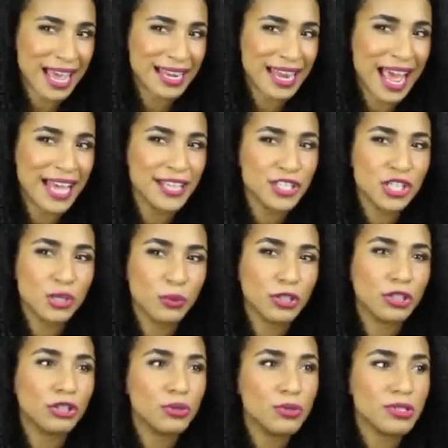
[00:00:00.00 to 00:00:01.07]
and as you were
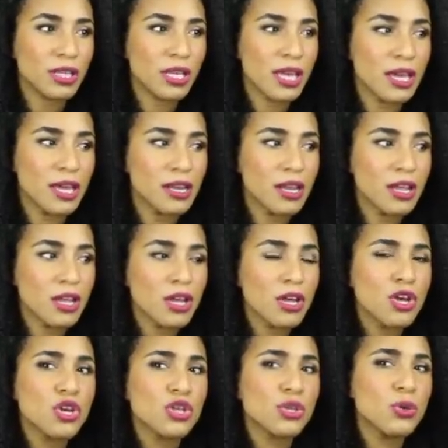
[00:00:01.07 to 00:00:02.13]
using it,
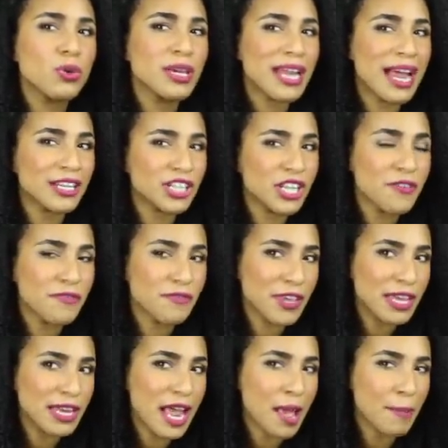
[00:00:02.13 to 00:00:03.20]
you could actually
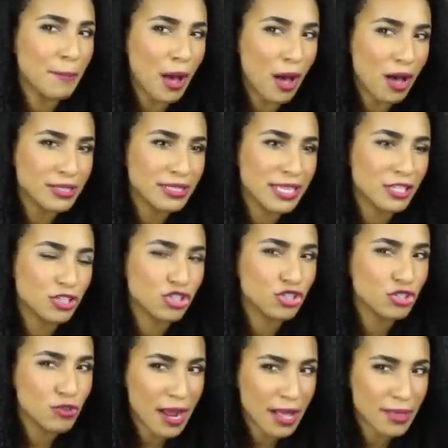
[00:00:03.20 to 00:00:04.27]
feel it imparting
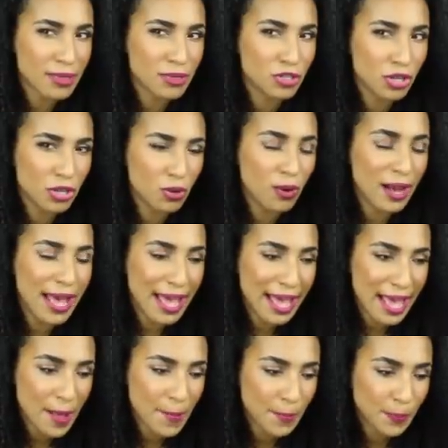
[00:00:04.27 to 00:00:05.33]
strength to your
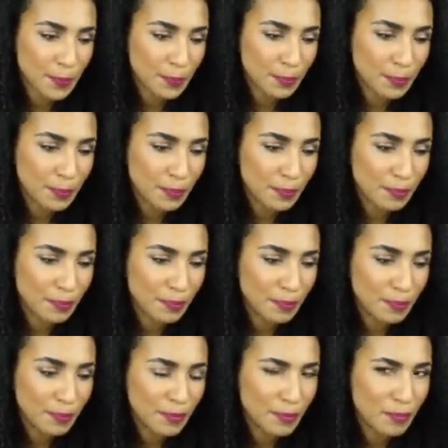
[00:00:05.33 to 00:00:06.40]
hair.
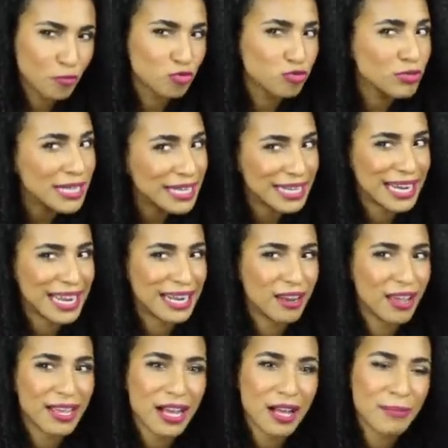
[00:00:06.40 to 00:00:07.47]
Really,
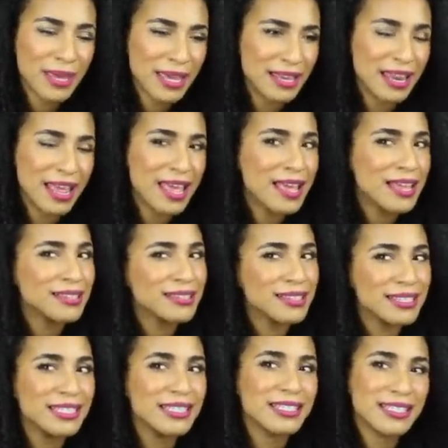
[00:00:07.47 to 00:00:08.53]
like, I mean,
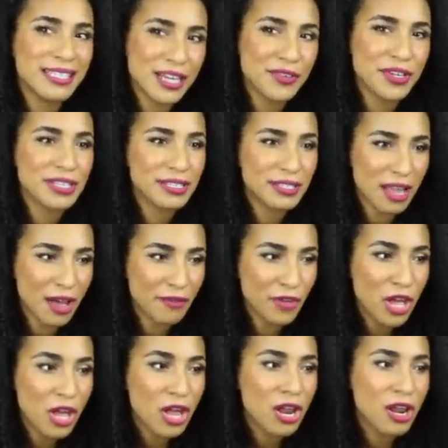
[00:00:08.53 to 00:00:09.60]
this is serious stuff.
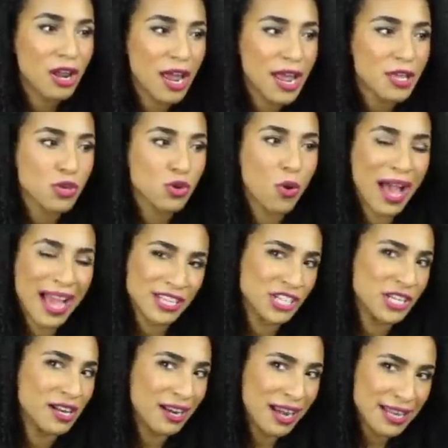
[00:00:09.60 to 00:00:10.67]
Like, you're
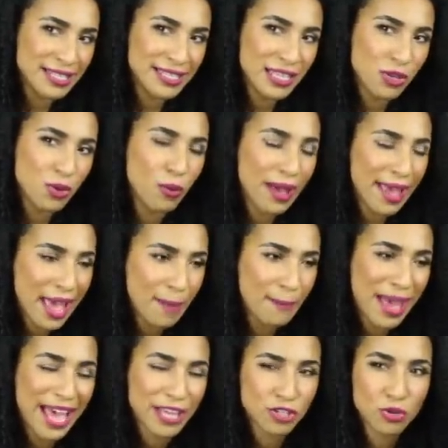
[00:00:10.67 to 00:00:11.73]
actually cleansing your hair,
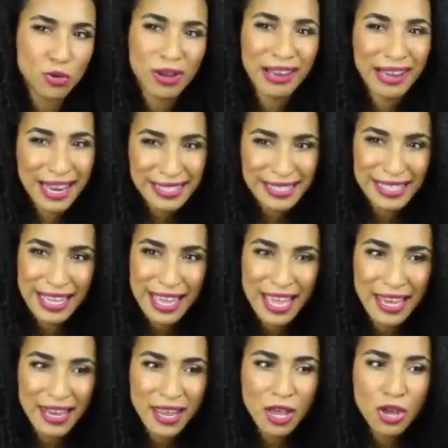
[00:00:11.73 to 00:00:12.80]
but as you're cleansing
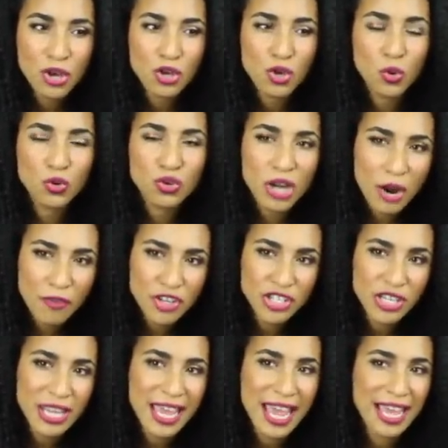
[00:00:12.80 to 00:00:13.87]
it, you're
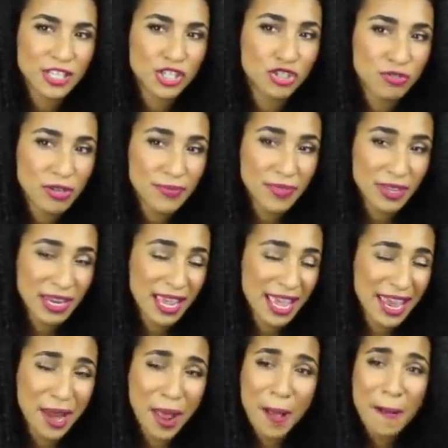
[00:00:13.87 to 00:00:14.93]
nourishing it and strengthening
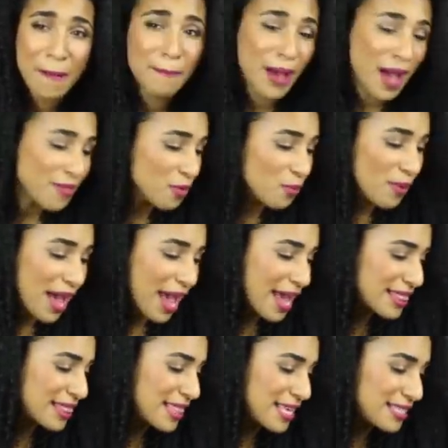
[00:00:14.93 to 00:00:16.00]
it. By the
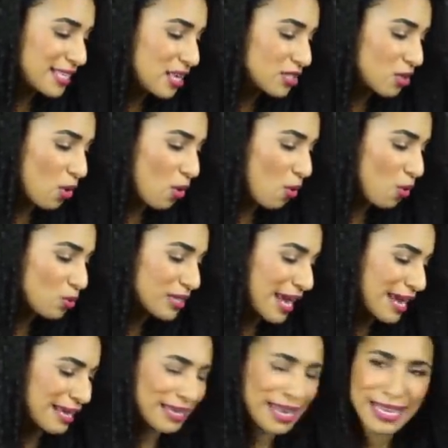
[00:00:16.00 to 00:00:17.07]
way, this is called
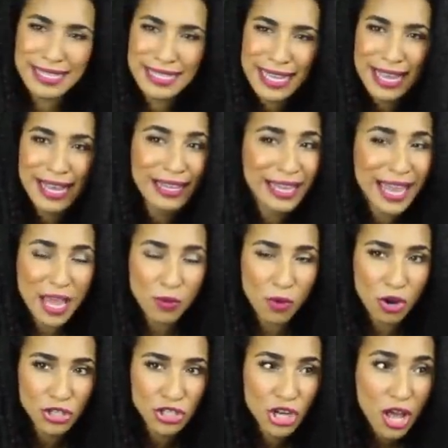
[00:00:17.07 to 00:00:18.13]
a cleansing clay
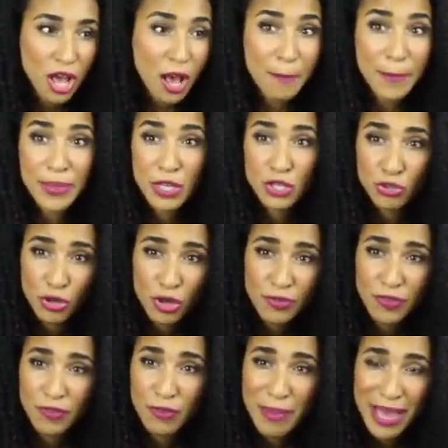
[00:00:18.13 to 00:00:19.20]
wash, but the
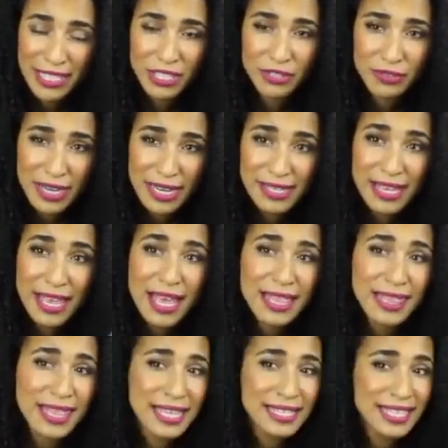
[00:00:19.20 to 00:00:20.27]
truth of the matter is,
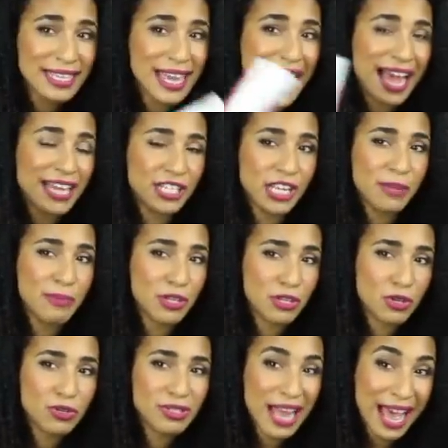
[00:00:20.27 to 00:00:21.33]
this could actually be
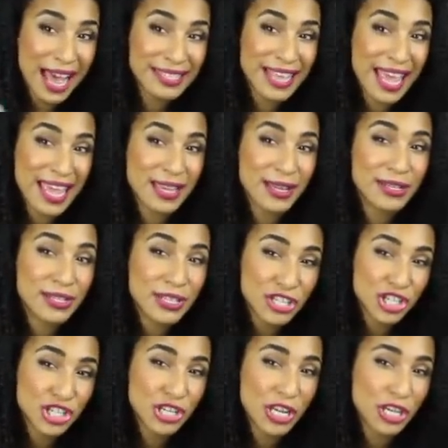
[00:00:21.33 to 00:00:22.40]
used as a
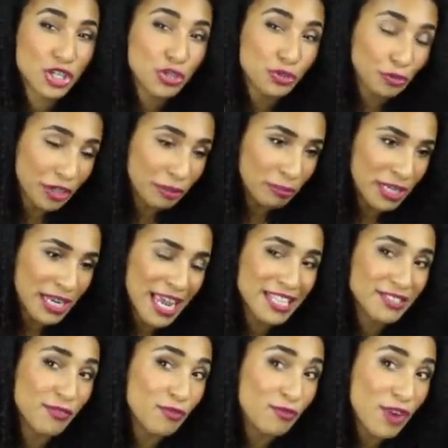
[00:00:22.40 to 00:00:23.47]
conditioning treatment.
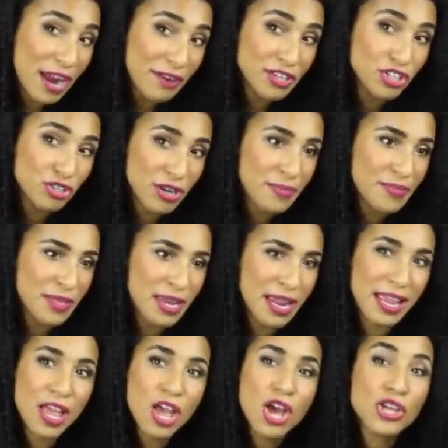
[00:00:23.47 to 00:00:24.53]
It's very
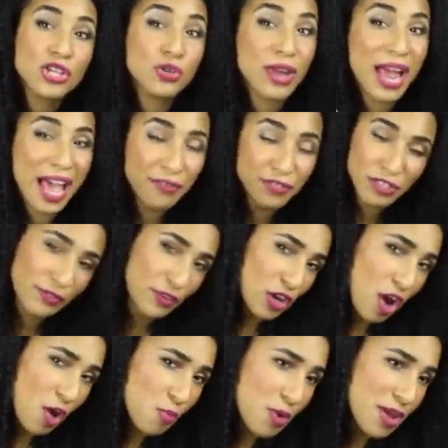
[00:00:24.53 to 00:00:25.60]
strengthening. You'd have to
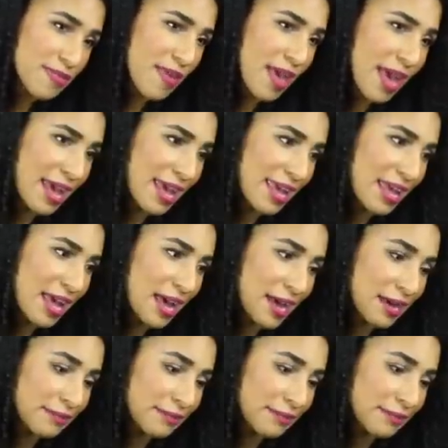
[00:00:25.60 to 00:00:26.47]
follow up with a